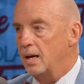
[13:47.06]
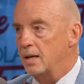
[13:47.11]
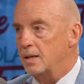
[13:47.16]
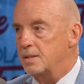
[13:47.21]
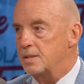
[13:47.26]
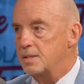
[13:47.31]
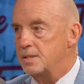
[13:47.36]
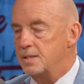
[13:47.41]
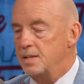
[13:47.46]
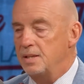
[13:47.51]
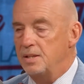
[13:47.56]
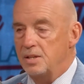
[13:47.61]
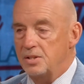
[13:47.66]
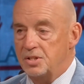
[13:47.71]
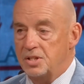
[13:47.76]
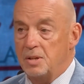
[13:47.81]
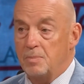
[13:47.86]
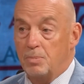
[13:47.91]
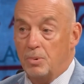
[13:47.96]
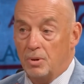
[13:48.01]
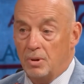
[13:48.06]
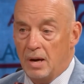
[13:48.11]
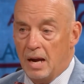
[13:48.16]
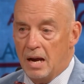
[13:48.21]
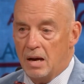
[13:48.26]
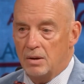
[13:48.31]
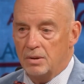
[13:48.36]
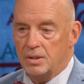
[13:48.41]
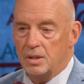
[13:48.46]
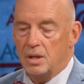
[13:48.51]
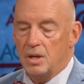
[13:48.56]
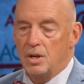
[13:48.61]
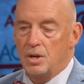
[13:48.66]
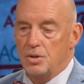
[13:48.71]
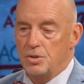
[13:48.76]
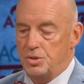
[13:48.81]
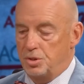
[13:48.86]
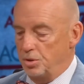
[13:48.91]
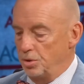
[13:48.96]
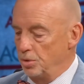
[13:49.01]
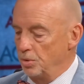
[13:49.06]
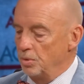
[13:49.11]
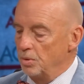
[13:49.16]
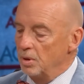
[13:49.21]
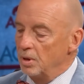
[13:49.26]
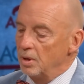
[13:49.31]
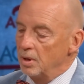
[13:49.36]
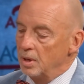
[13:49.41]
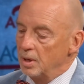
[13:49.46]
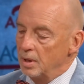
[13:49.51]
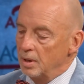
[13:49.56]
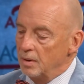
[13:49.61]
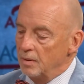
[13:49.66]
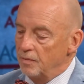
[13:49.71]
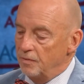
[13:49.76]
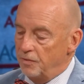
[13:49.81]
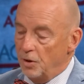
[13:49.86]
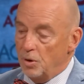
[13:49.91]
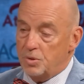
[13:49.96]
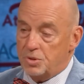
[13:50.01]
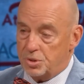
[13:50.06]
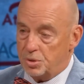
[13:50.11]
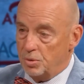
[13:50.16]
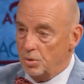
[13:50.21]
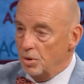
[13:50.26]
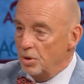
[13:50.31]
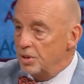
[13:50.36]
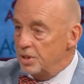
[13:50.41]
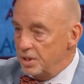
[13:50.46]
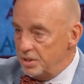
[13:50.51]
send the SIPR out to folks who are on the